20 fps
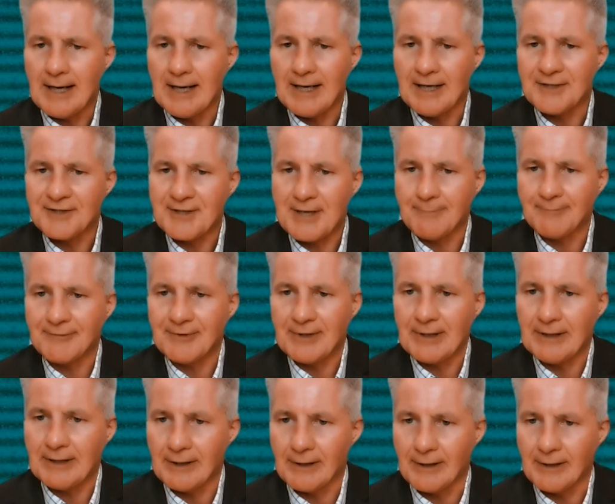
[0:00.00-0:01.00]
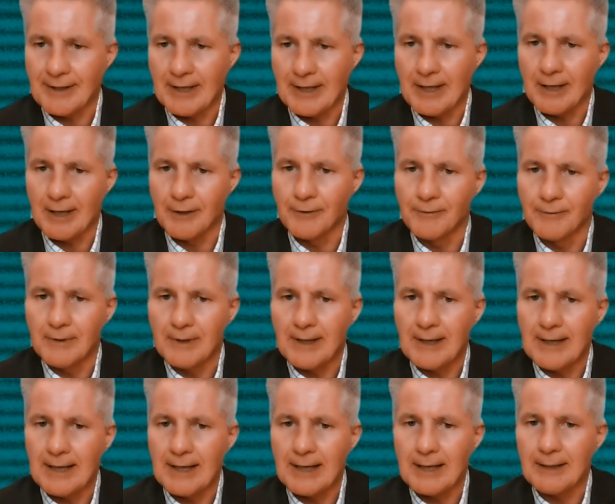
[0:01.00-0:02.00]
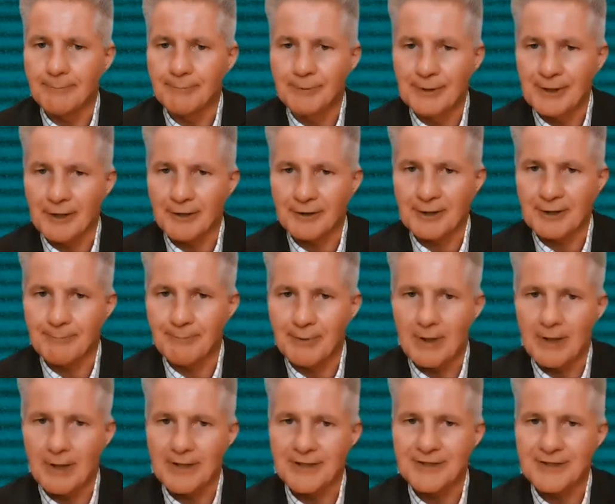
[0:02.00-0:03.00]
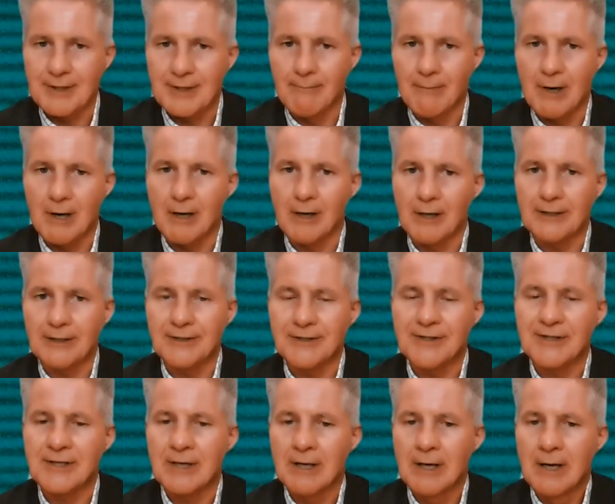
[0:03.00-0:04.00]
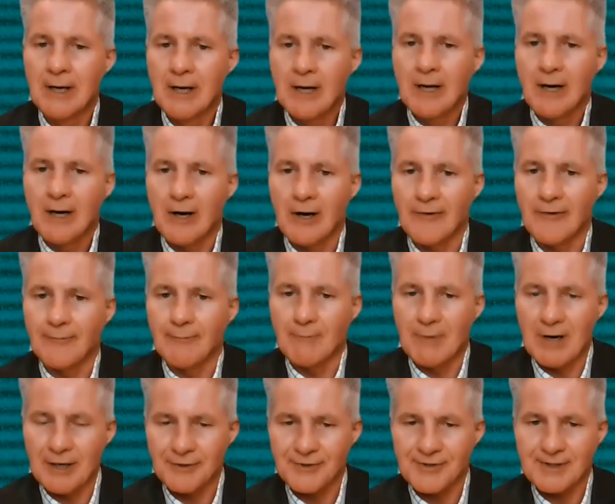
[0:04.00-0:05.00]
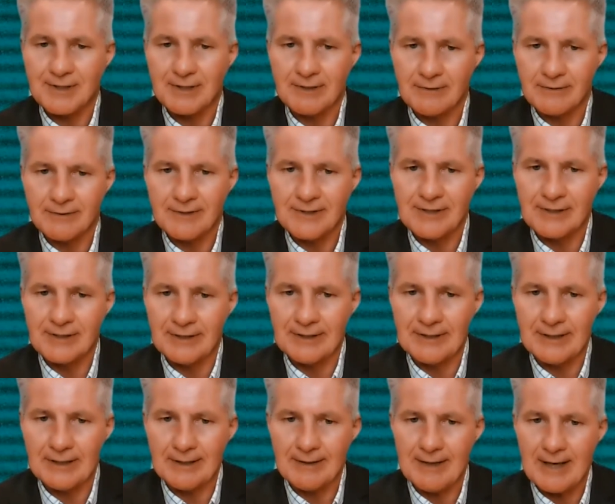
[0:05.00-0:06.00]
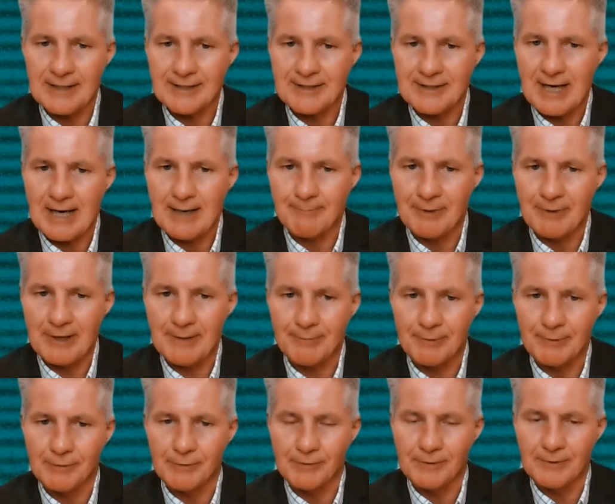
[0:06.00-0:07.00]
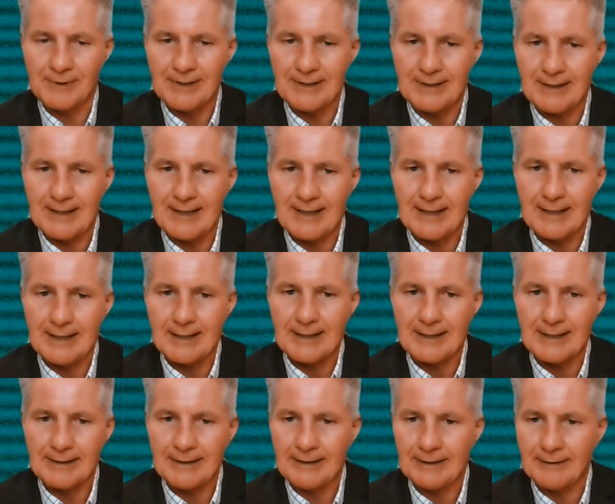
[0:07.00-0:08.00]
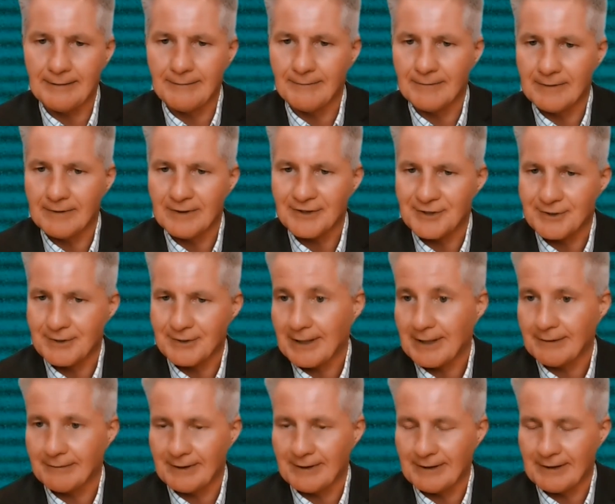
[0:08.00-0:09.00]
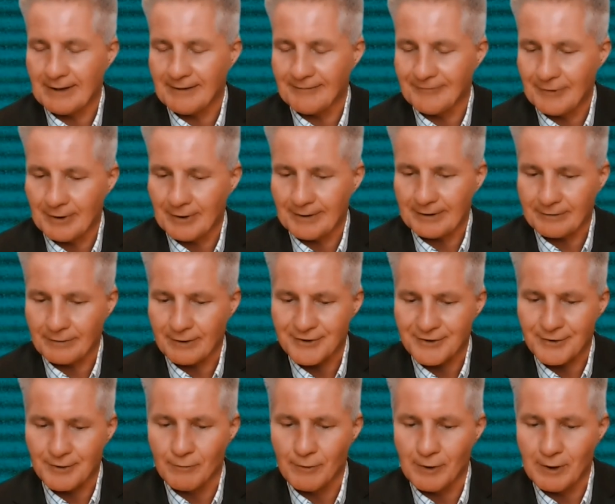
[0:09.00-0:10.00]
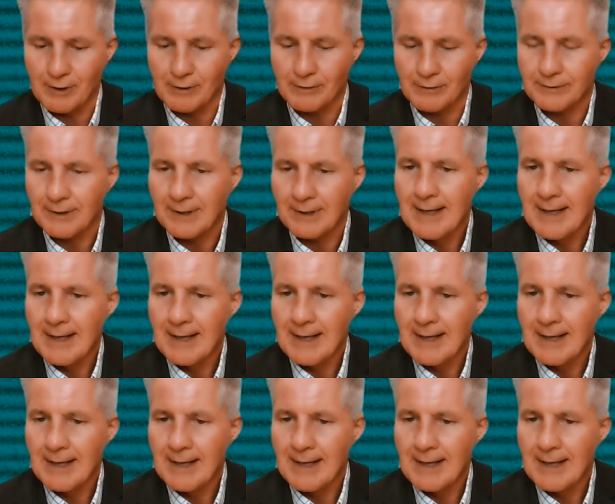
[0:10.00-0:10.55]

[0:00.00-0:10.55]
something that I know preoccupies the minds of most senior HR people in Australia and if not across the world.